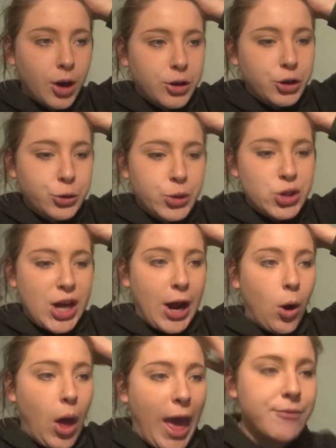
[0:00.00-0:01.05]
got a YouTube
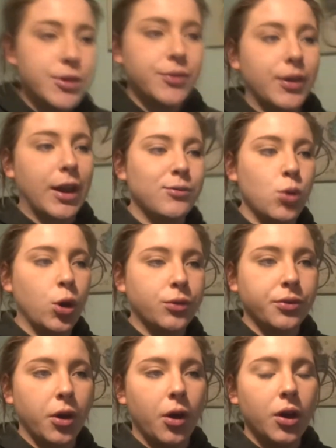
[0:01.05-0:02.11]
channel. Everything I've
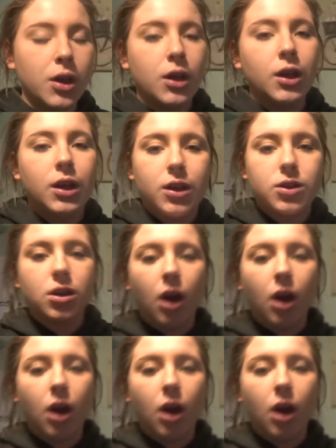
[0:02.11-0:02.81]
worked for has